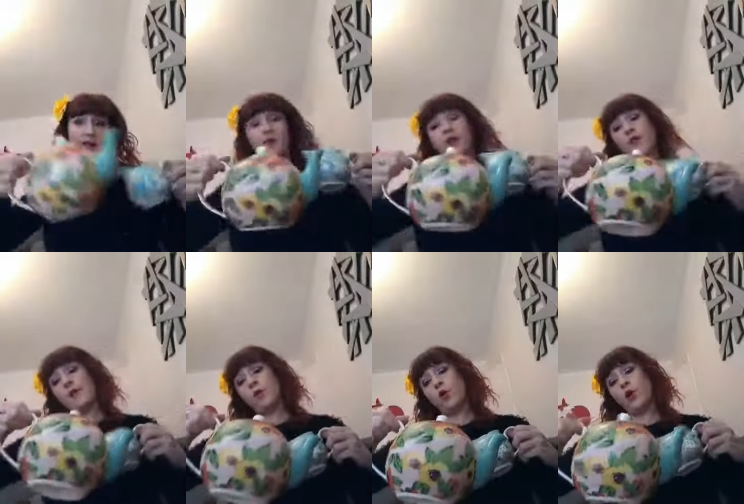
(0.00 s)
as well that
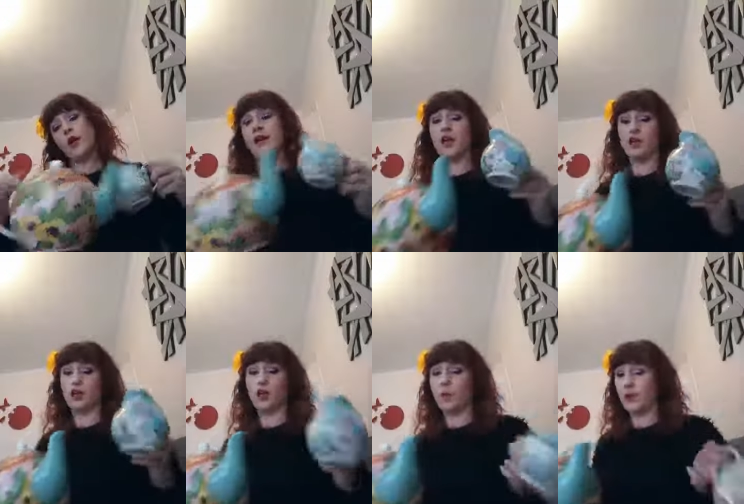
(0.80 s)
I bought in a
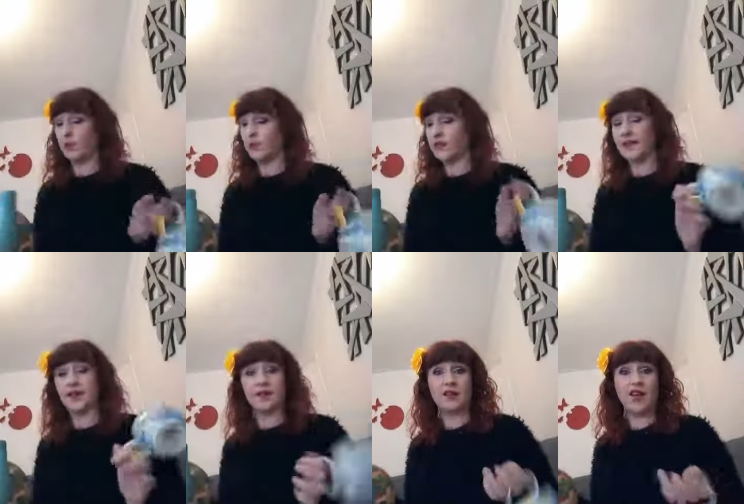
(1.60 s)
shop in the West
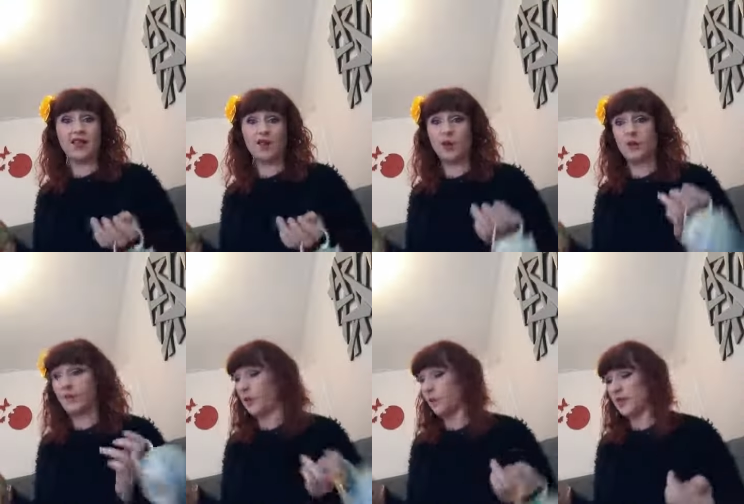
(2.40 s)
End in Glasgow and
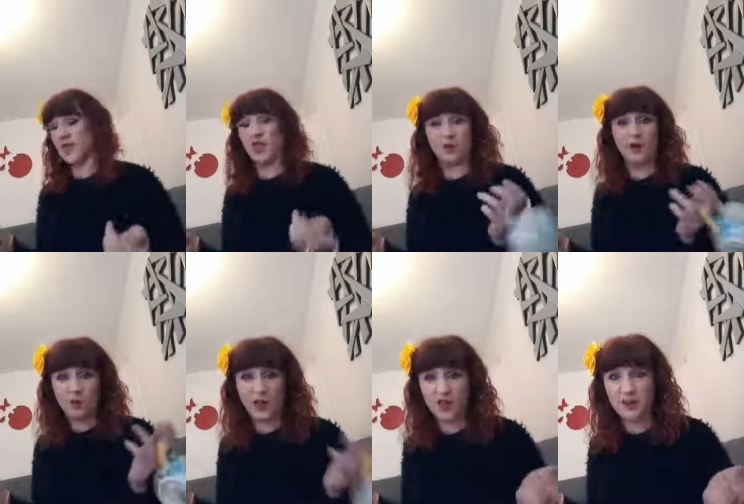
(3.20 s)
my mum said, Joanne,
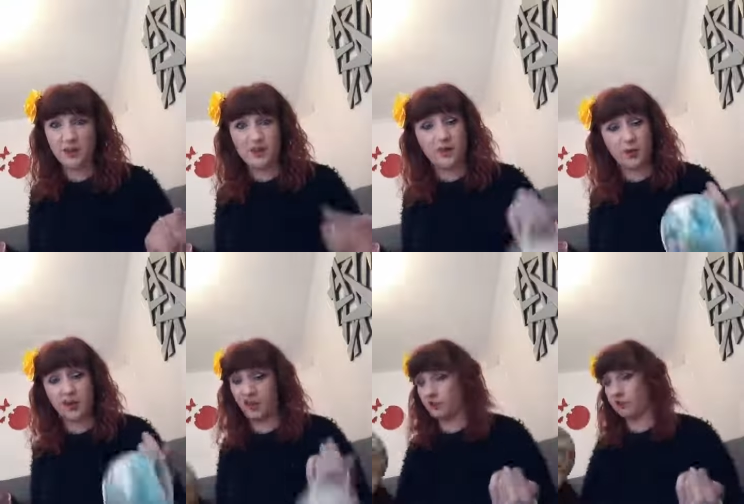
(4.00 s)
why are you spending that
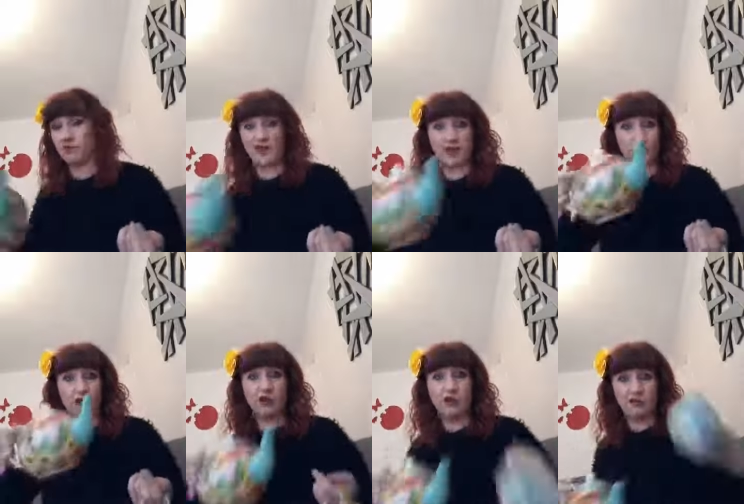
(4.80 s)
money on
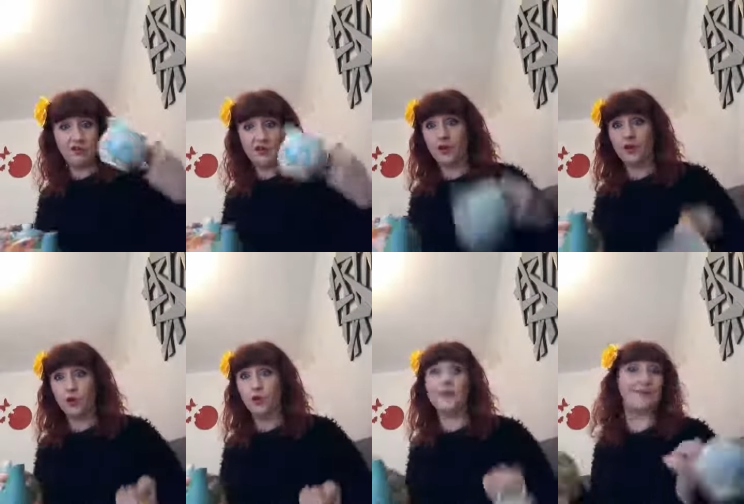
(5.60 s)
teapot? You'll never
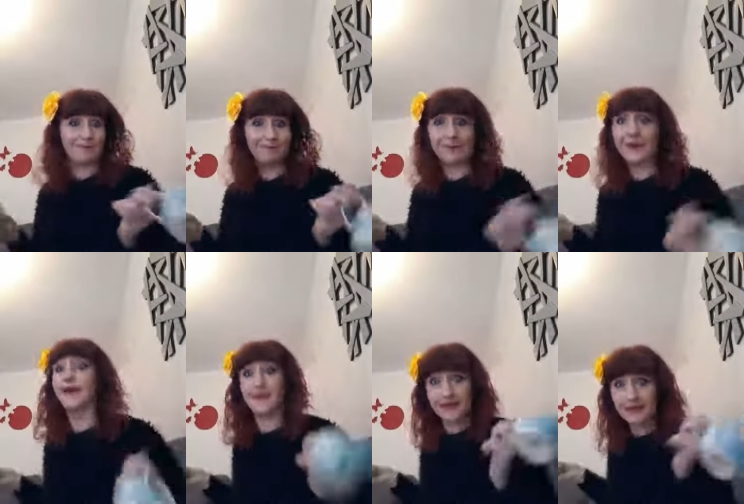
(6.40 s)
use it.
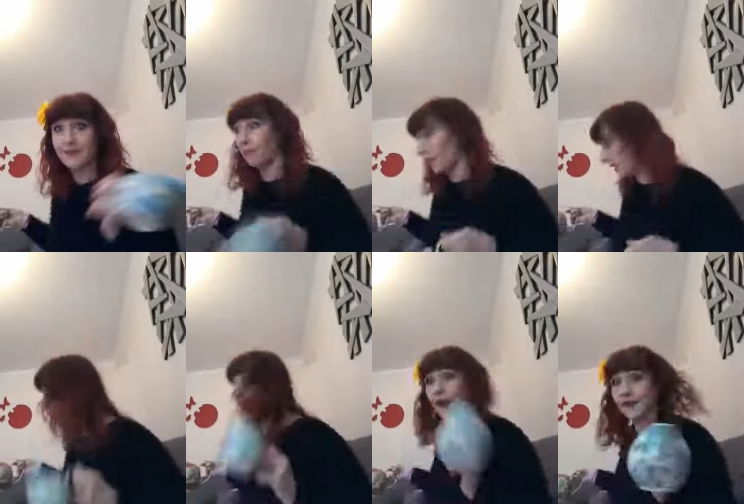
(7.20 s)
Yes, mummy,
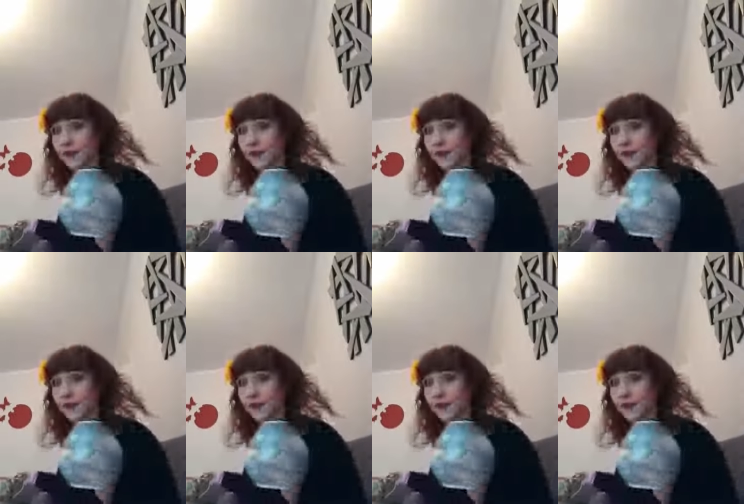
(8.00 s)
as I